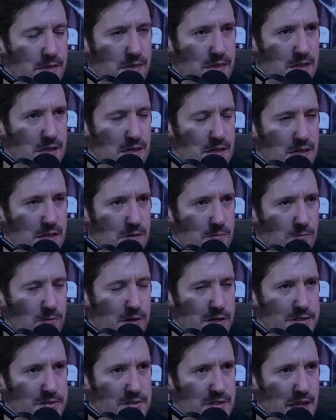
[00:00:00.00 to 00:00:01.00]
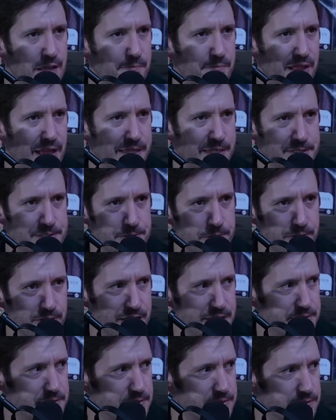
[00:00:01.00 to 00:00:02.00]
the... What is that? Black
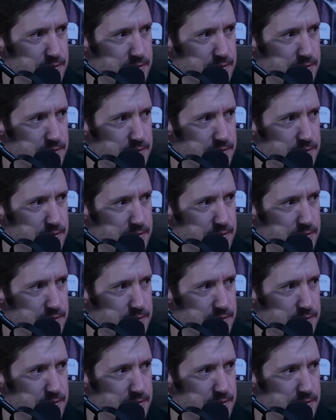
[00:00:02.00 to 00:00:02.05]
Israelites?